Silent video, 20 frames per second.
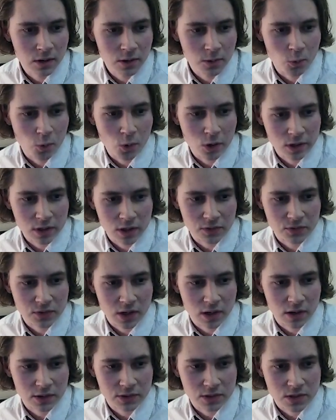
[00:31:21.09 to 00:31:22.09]
Warcraft
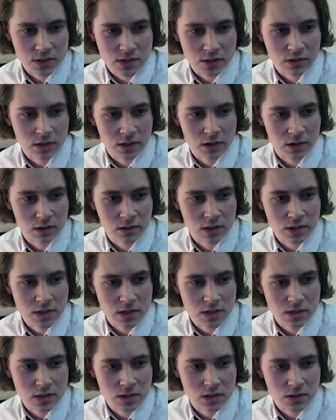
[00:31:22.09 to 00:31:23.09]
characters unless
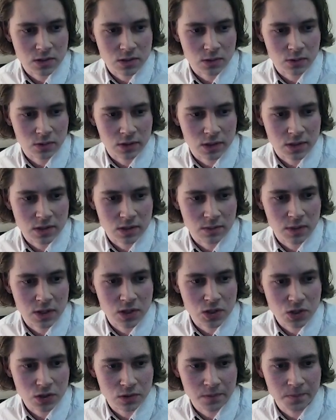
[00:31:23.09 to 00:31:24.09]
I say so, unless I
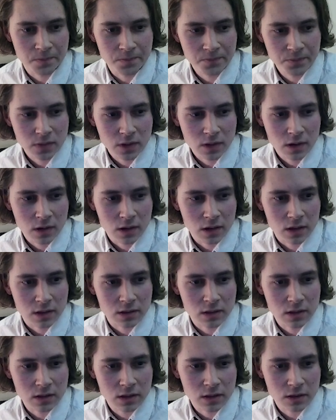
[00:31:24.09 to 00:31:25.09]
mention.
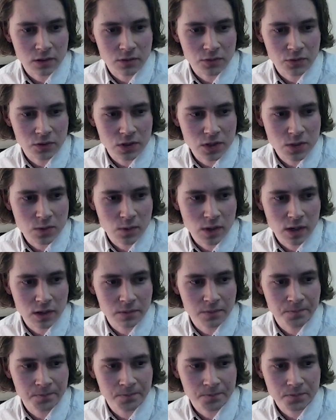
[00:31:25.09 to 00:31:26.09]
And for this
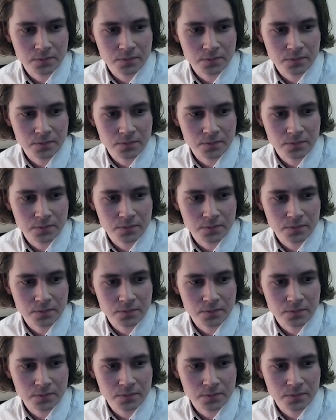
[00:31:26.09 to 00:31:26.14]
one,